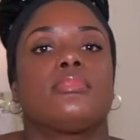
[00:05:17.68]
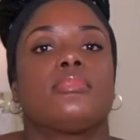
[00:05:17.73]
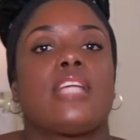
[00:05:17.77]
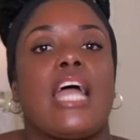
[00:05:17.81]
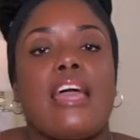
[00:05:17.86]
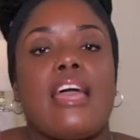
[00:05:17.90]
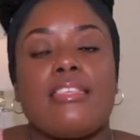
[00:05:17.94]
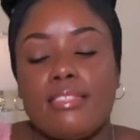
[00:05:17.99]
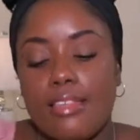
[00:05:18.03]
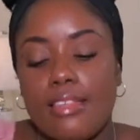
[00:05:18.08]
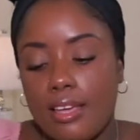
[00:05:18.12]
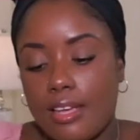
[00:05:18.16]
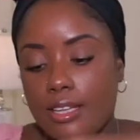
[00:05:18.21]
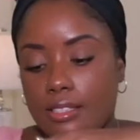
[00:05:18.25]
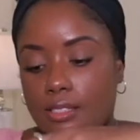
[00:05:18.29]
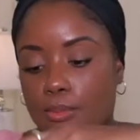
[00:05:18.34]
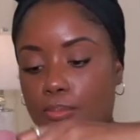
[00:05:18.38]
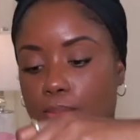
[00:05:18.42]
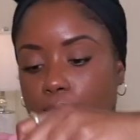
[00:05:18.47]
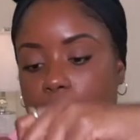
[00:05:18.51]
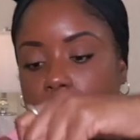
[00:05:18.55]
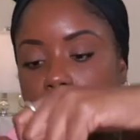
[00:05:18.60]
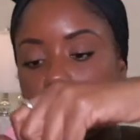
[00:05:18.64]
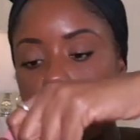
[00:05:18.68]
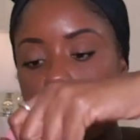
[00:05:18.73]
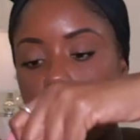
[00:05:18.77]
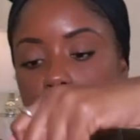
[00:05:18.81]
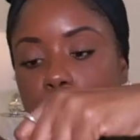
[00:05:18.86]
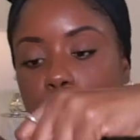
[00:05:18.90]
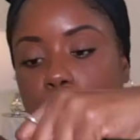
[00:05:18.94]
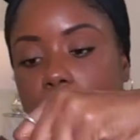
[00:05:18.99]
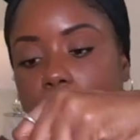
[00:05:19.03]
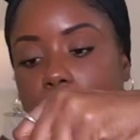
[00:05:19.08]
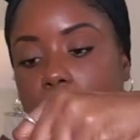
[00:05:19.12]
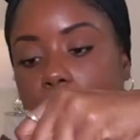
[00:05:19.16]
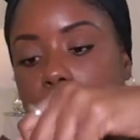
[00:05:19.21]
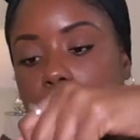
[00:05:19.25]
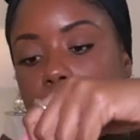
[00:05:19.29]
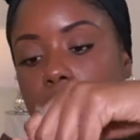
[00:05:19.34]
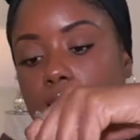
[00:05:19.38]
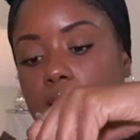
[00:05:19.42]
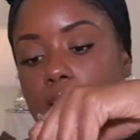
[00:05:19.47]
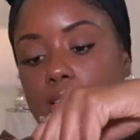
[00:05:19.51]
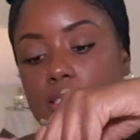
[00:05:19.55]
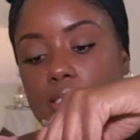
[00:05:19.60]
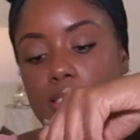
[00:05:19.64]
I think it's meant to open like
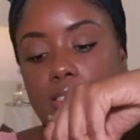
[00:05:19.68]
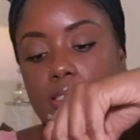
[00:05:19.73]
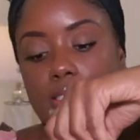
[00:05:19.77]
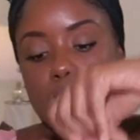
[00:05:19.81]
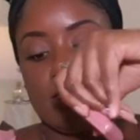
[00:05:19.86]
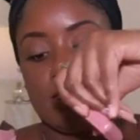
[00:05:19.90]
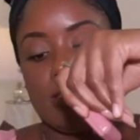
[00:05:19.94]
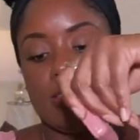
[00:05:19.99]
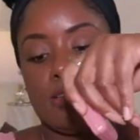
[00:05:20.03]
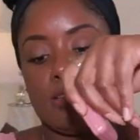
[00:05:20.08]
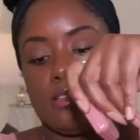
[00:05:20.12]
this.